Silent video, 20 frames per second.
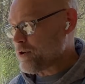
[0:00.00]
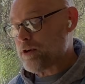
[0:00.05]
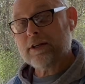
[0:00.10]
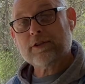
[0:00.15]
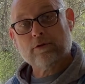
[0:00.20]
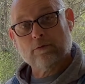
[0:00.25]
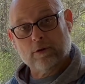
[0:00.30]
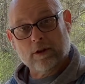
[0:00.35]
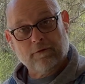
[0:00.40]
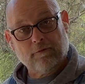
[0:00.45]
There
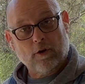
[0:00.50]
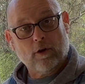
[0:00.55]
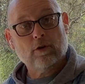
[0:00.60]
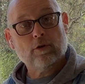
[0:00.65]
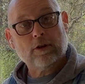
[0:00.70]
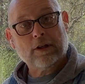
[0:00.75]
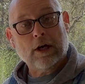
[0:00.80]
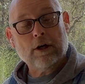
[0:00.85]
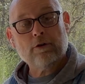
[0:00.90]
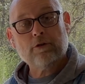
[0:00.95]
is a
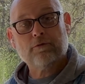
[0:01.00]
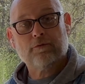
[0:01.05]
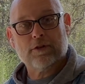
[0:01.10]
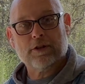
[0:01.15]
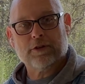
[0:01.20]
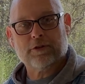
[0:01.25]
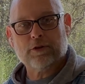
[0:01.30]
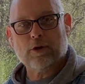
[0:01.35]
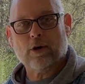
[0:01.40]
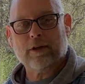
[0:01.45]
referral code for
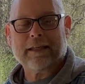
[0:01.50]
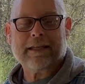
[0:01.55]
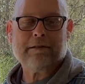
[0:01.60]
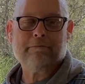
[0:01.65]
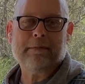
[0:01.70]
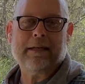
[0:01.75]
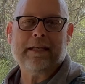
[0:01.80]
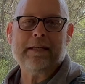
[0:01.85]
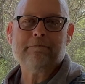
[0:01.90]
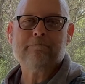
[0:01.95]
the
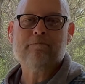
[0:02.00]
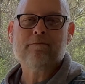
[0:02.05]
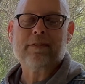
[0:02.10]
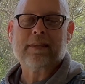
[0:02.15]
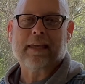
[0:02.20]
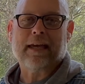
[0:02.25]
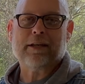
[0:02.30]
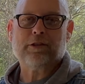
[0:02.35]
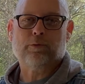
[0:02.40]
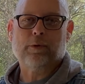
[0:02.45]
STARLINK Mini
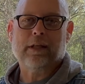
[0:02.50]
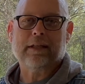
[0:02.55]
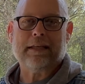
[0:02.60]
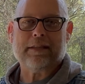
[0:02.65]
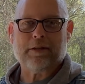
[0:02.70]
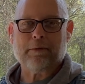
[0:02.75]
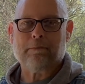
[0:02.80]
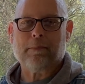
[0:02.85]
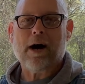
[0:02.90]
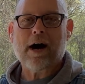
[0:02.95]
as well
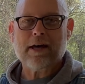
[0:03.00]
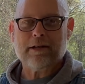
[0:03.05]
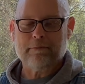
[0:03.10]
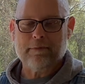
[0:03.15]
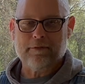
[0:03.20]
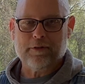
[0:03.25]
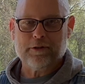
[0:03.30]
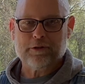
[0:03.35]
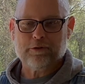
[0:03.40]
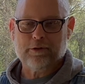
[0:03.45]
at the
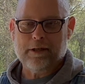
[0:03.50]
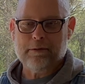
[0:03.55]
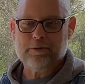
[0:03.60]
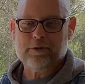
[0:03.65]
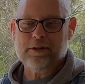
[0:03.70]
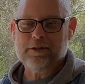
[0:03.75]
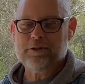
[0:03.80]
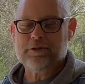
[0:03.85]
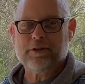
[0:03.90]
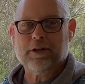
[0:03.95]
bottom of the description.